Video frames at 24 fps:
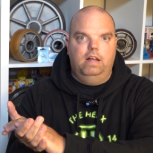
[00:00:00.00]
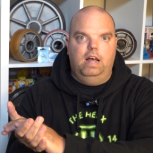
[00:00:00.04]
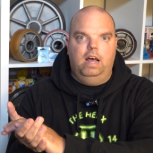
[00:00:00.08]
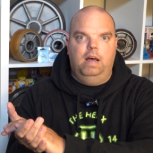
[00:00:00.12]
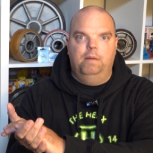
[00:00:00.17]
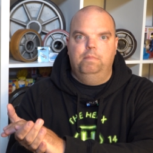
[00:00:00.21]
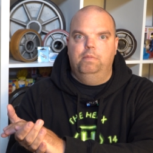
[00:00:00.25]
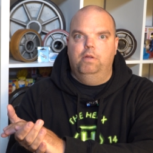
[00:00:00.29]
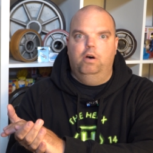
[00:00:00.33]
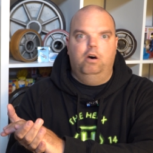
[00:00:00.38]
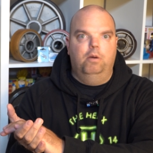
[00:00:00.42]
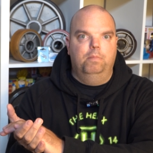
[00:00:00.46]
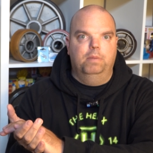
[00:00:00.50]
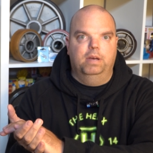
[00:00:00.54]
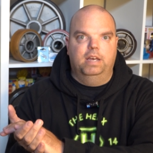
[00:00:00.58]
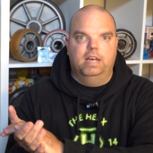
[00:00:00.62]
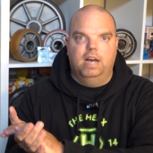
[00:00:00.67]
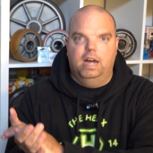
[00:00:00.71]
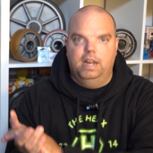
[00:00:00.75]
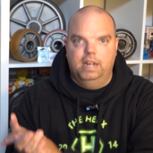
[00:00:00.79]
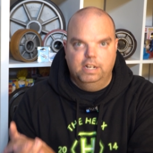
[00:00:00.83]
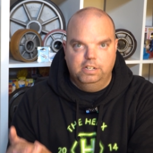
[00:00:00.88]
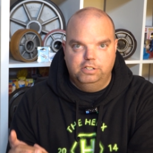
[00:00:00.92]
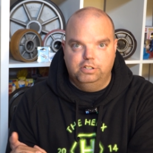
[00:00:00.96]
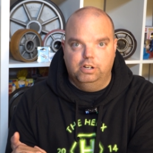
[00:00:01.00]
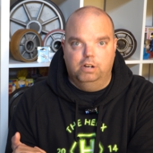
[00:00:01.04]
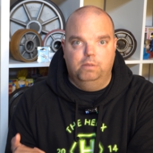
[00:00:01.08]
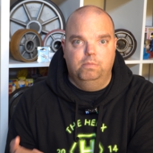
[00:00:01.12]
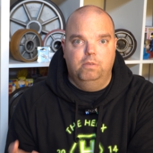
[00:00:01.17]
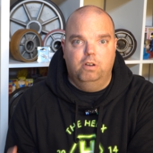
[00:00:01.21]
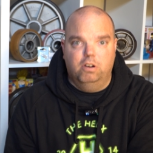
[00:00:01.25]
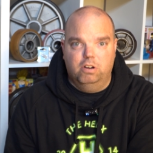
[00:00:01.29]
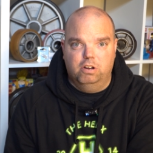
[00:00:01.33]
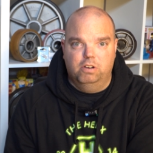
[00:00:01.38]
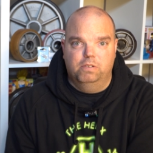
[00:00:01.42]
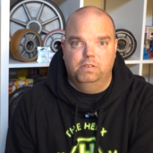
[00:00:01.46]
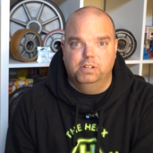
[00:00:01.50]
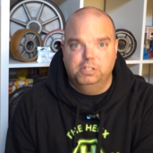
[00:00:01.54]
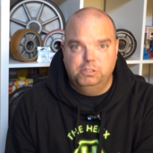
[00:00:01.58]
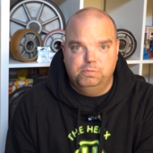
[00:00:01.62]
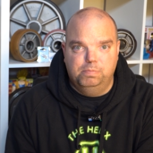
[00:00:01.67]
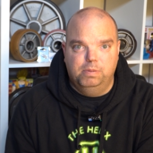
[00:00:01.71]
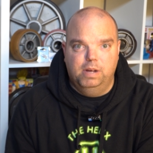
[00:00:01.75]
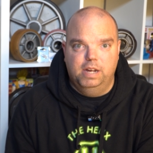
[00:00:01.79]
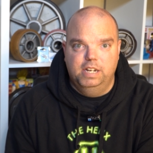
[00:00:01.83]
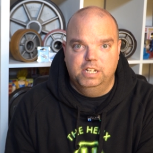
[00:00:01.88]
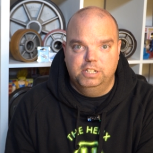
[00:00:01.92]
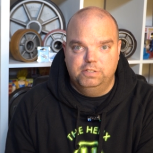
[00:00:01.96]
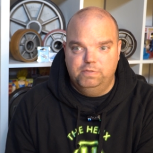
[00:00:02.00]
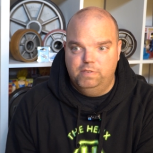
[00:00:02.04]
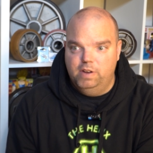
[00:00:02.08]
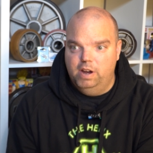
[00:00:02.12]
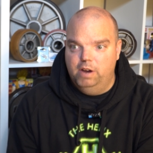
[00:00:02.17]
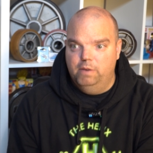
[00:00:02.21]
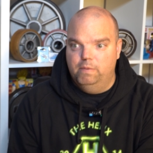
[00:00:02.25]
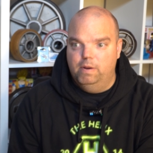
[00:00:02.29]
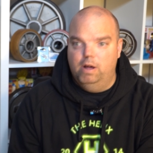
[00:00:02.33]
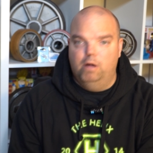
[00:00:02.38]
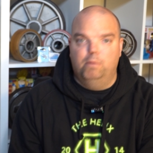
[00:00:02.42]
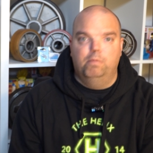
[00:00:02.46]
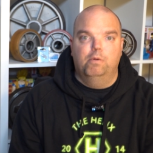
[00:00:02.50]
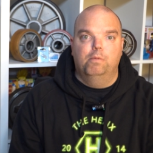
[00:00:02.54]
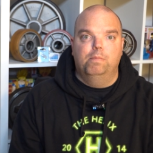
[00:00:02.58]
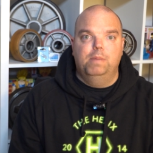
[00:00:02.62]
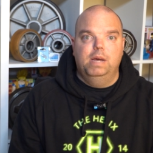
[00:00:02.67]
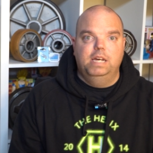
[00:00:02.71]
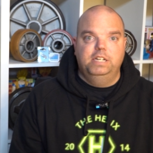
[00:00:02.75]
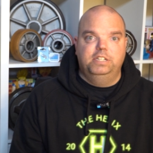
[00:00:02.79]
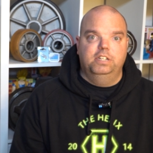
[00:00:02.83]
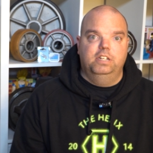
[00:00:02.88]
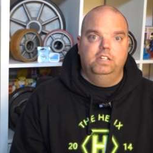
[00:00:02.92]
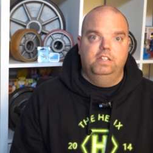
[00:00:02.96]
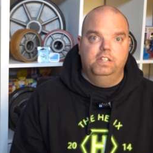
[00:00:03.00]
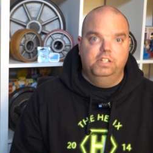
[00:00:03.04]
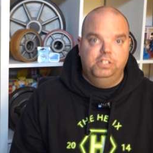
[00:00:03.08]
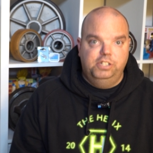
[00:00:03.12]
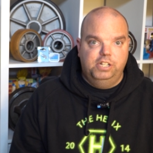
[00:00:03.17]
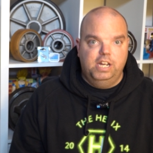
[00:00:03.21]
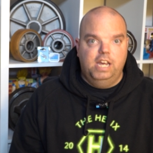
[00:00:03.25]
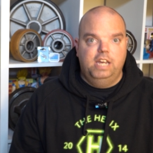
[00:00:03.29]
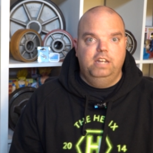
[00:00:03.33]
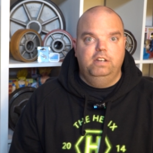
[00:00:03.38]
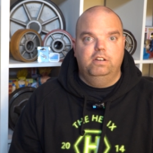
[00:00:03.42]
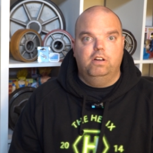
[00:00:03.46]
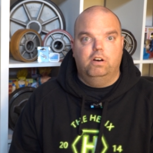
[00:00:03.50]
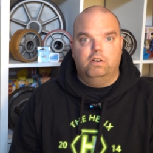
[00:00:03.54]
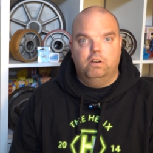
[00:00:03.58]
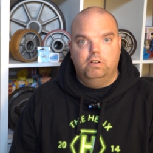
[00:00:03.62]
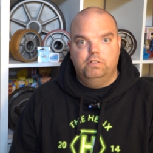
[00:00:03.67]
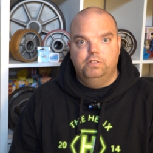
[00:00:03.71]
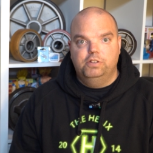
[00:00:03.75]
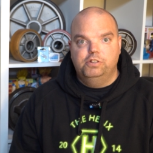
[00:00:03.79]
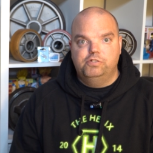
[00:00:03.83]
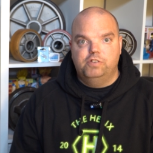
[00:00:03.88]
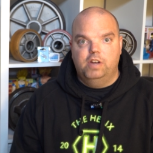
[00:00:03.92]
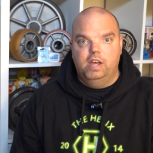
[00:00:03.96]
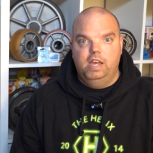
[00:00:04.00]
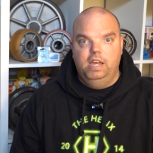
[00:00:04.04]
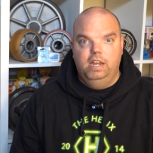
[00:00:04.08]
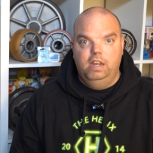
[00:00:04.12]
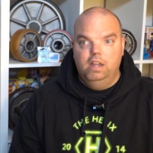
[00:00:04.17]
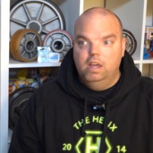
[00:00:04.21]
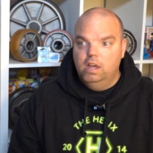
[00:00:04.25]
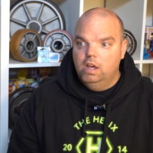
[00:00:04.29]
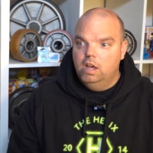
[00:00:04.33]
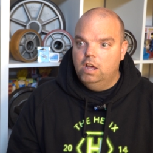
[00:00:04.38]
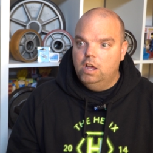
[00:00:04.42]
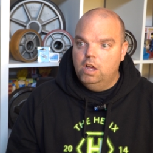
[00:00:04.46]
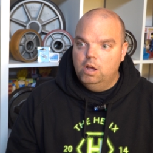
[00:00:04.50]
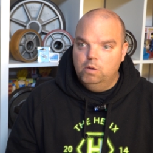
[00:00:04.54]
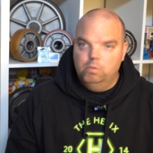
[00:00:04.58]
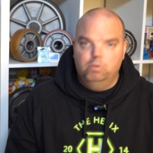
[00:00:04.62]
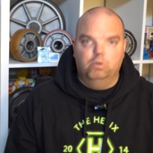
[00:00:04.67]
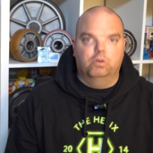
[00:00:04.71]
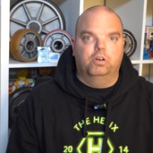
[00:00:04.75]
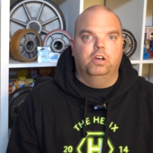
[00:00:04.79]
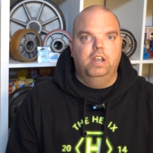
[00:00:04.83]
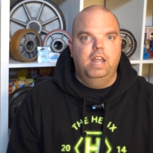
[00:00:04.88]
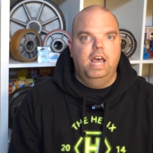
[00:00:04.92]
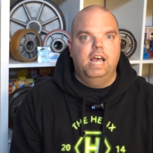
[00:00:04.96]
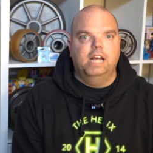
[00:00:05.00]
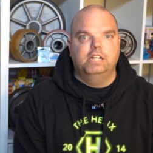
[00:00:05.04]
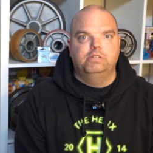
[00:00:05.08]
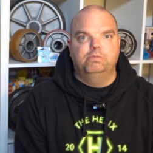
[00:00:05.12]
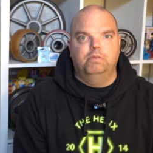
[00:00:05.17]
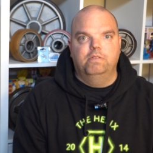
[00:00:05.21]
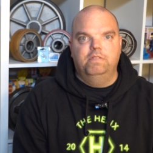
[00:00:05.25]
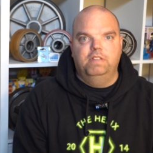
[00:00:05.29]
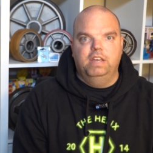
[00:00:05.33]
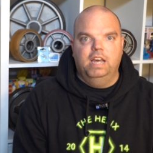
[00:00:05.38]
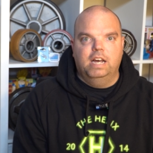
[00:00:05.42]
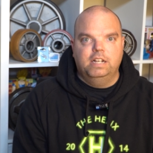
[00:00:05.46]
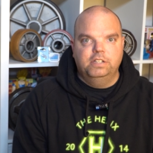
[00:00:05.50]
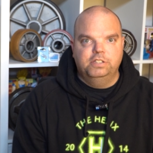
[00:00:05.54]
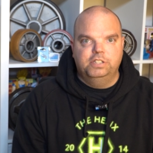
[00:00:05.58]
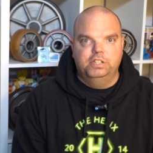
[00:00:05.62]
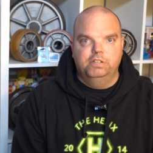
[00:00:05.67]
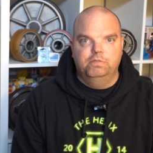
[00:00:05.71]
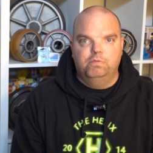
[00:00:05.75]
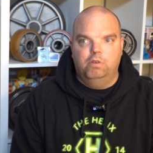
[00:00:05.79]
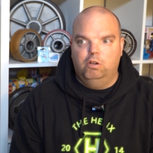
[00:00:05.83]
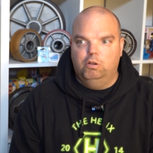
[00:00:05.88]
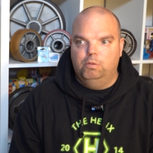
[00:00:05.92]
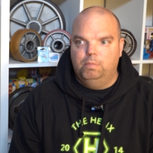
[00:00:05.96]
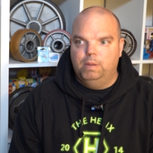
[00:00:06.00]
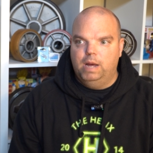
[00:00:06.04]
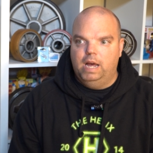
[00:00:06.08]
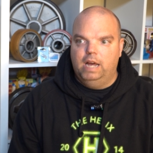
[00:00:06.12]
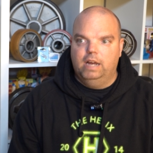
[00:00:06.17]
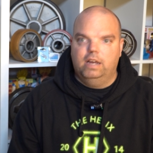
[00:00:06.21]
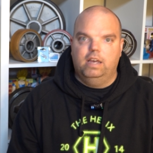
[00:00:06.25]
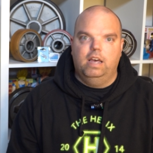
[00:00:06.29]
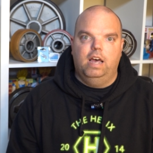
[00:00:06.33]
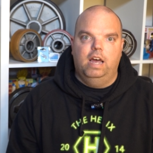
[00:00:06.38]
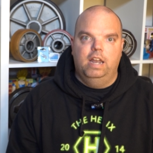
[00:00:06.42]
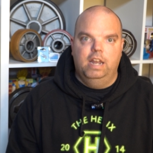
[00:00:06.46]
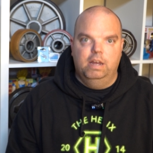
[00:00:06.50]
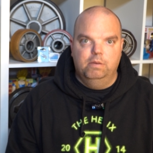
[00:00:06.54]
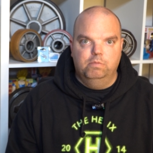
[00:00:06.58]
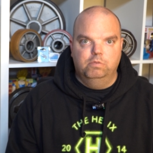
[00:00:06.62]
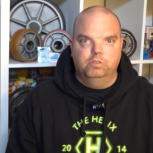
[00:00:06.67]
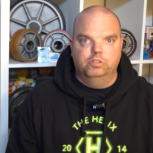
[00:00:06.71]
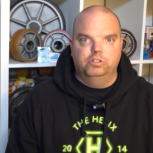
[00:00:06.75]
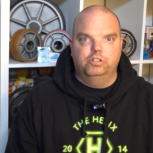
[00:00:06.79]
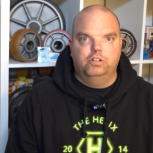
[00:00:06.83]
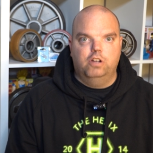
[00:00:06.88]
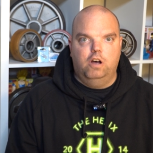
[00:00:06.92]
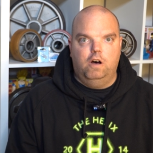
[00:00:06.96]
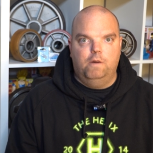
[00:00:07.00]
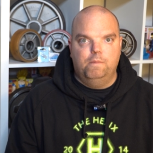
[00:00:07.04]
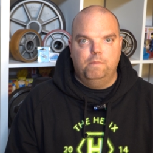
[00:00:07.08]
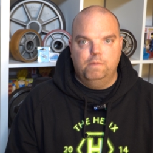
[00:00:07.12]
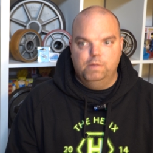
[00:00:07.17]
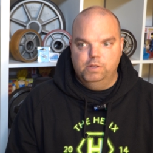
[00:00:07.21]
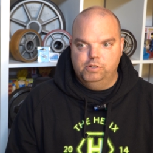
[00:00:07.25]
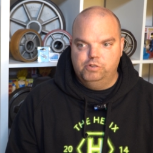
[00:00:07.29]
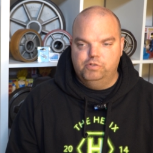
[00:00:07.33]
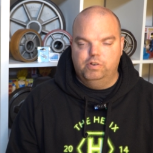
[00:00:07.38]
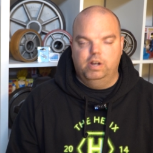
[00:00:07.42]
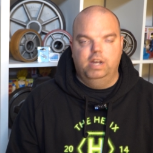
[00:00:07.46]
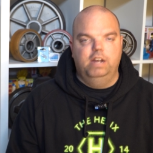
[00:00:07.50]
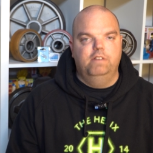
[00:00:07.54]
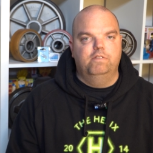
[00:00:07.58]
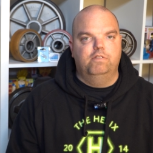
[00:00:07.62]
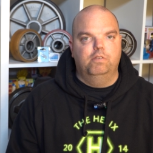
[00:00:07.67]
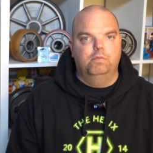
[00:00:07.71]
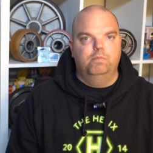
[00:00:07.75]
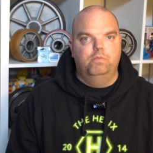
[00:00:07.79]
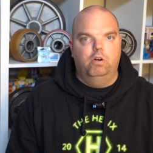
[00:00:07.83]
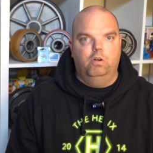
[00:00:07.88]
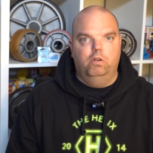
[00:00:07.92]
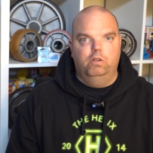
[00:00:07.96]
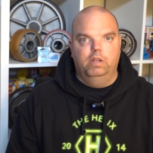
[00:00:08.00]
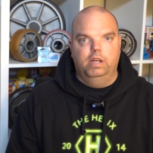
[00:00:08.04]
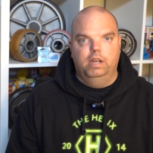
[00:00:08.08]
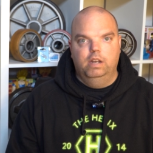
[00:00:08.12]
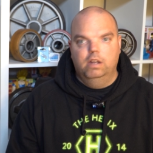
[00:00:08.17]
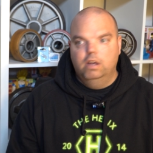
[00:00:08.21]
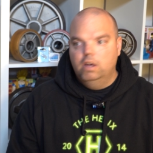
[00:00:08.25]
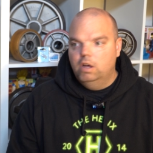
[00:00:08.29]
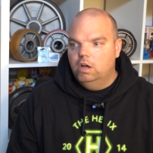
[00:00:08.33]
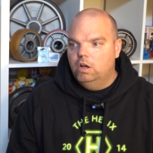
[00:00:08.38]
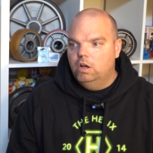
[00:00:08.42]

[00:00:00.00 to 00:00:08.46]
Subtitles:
I'm not a mechanic, so I'm not going to explain this very well, but basically the chain dog on the train will connect with the anti-rollback and it will stop the train from rolling